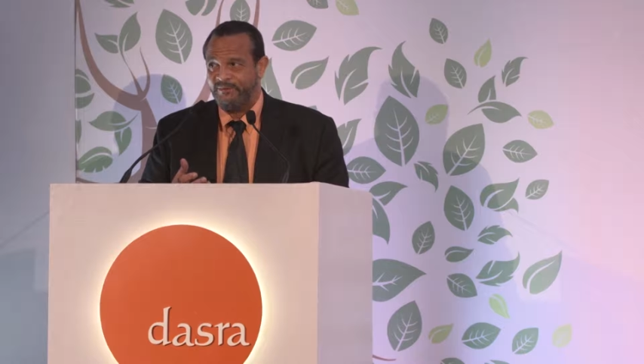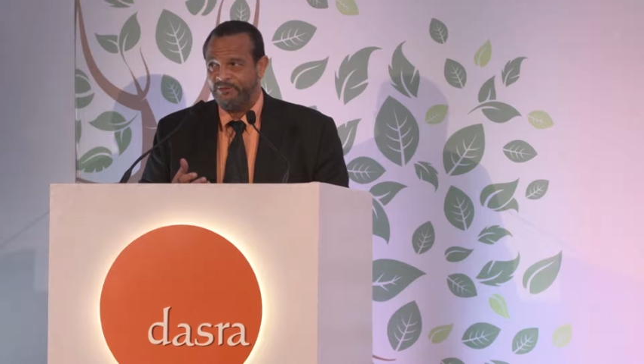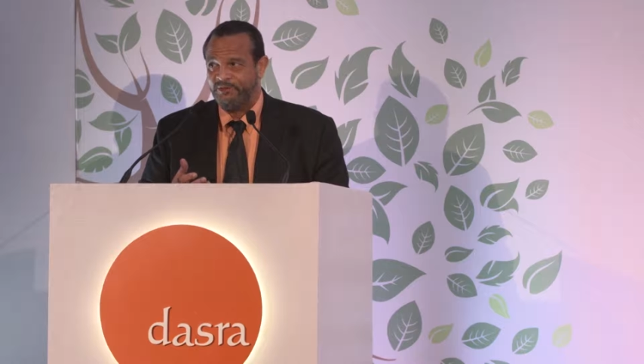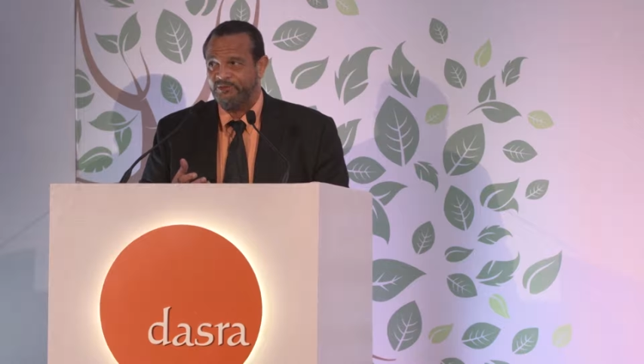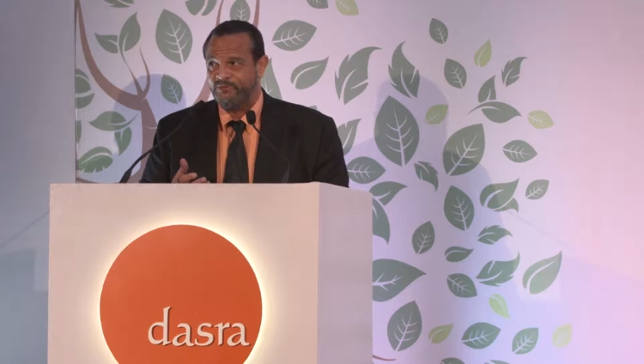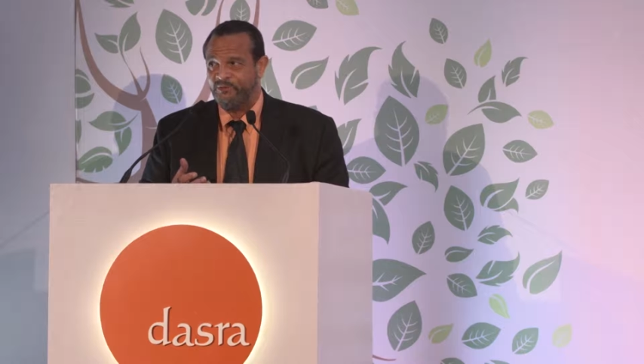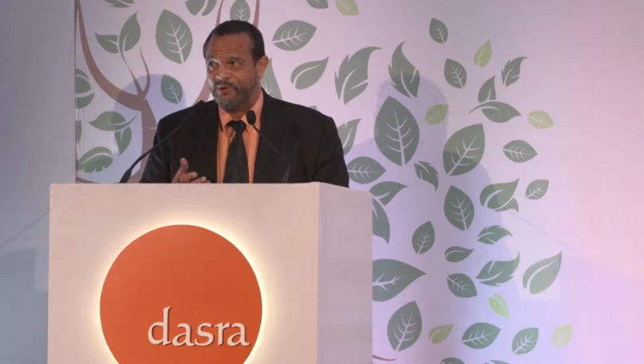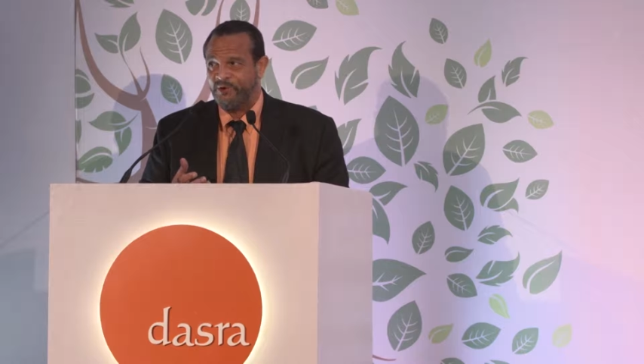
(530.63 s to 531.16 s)
to
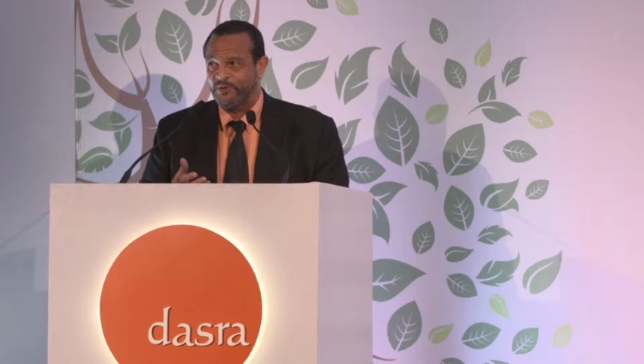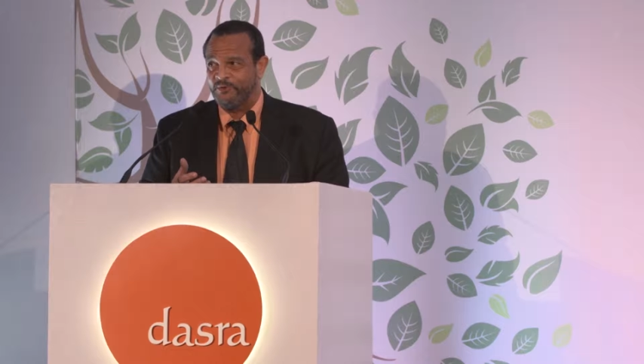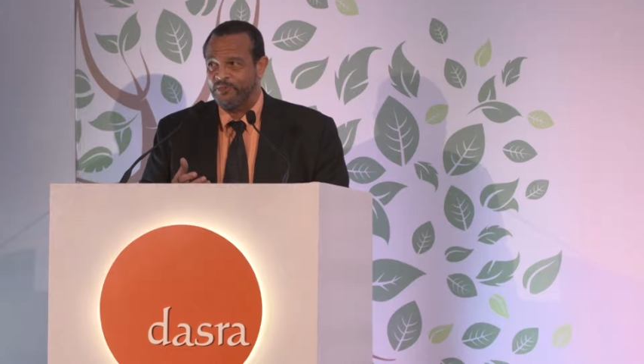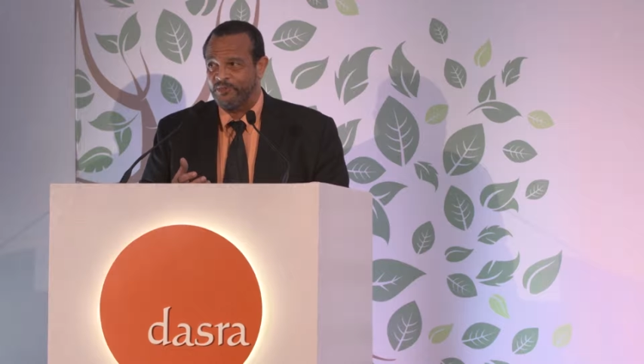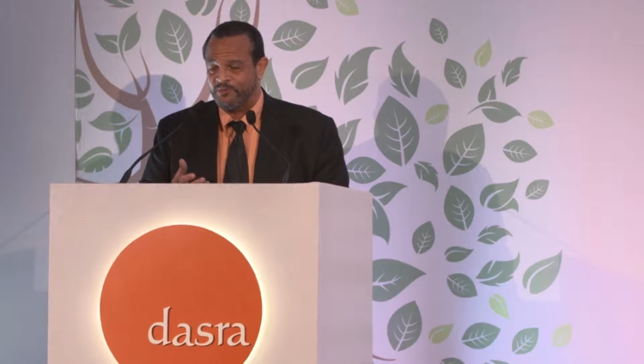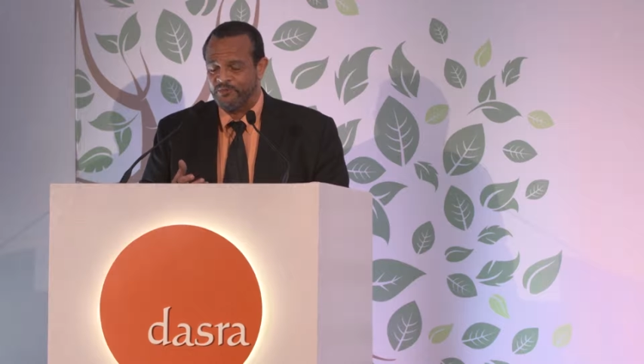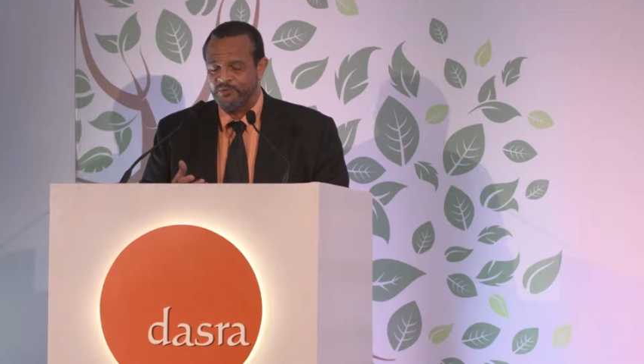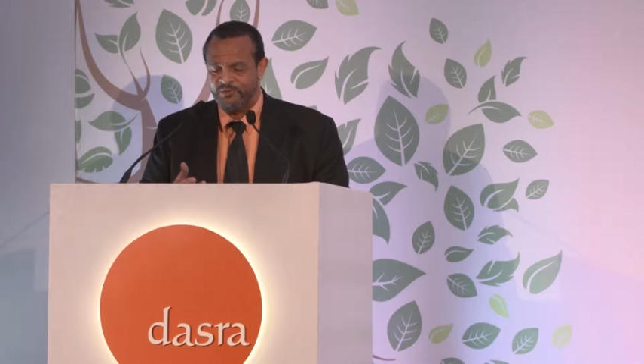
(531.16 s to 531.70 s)
this world
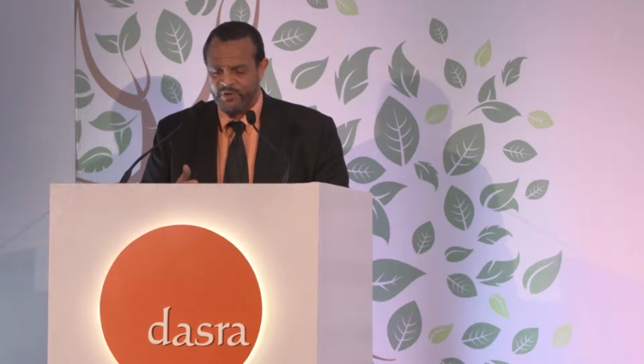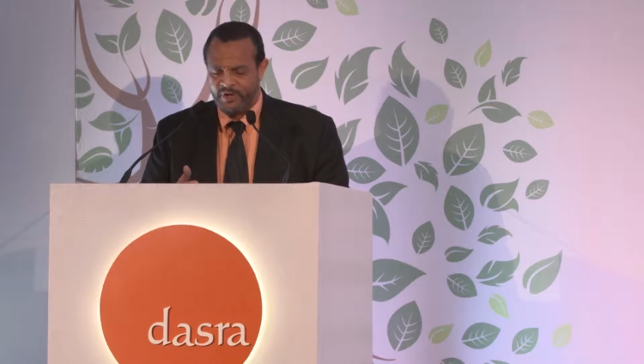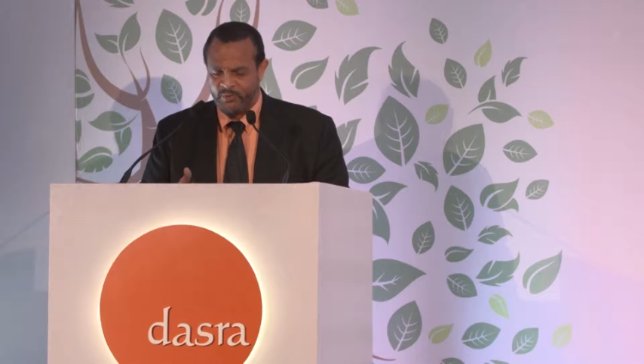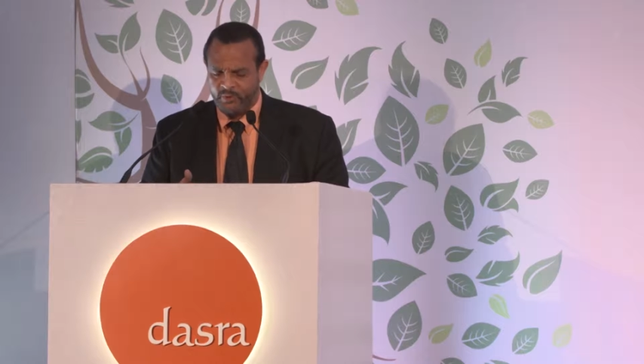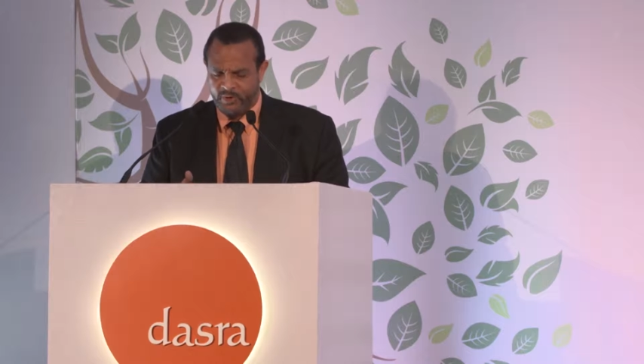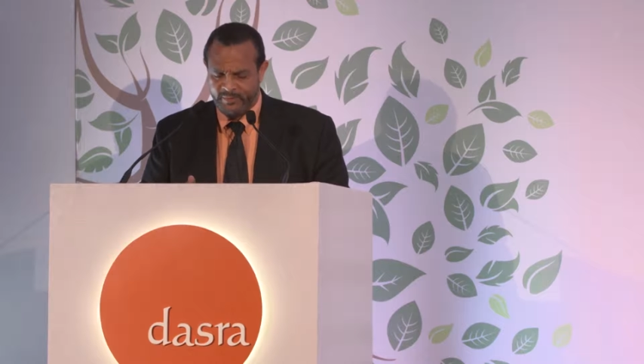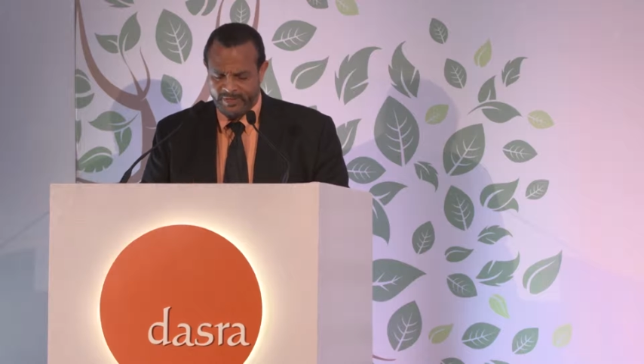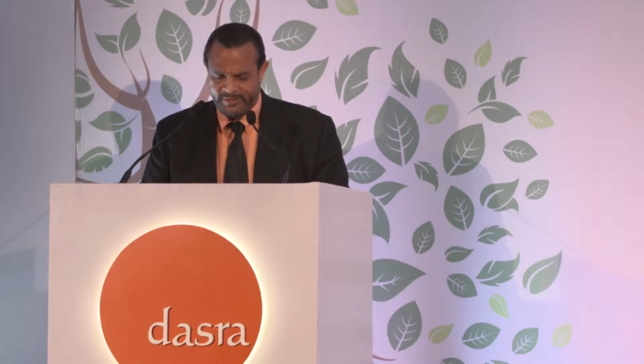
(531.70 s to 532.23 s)
through a
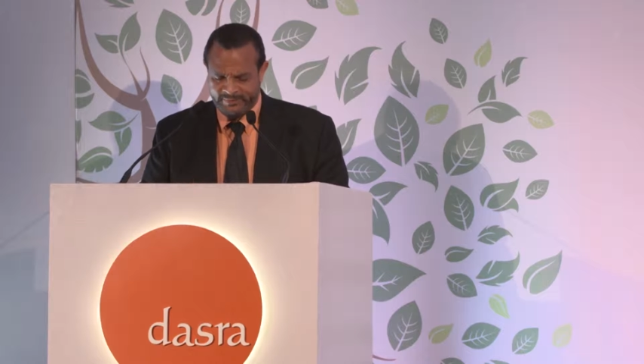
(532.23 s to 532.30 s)
woman.